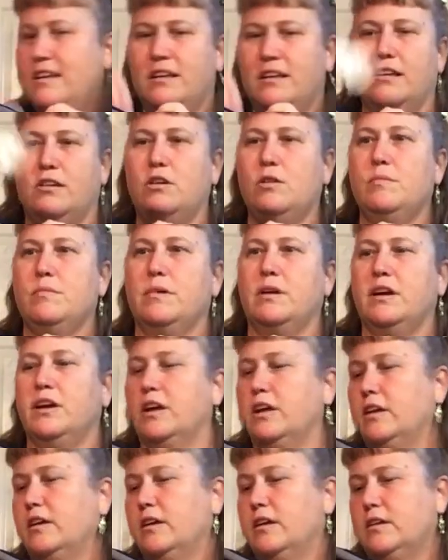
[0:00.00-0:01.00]
Oh, I
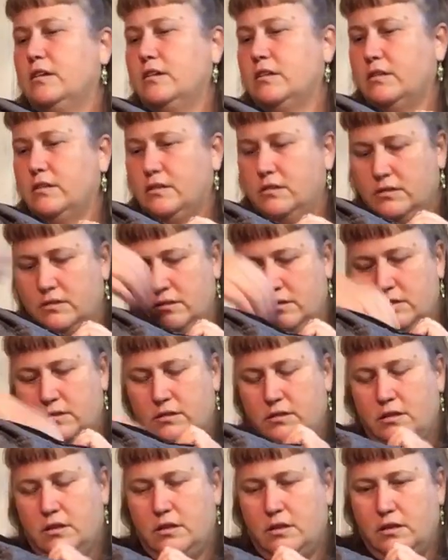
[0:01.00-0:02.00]
got a
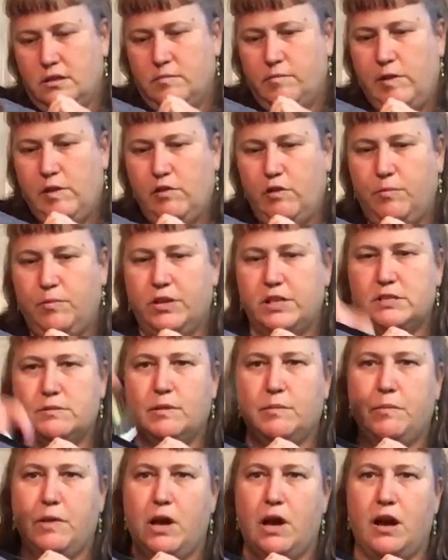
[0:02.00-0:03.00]
new
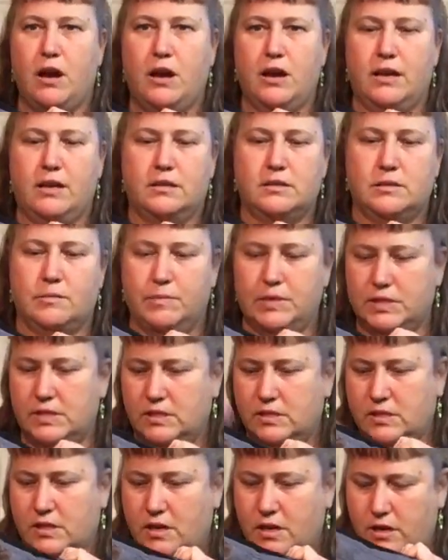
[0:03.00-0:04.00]
replacement bar and some
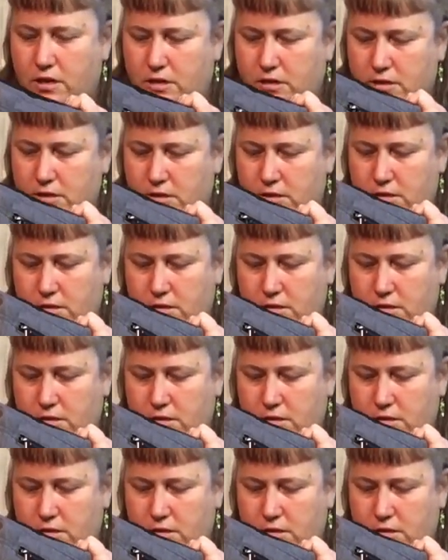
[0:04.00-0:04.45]
business cards.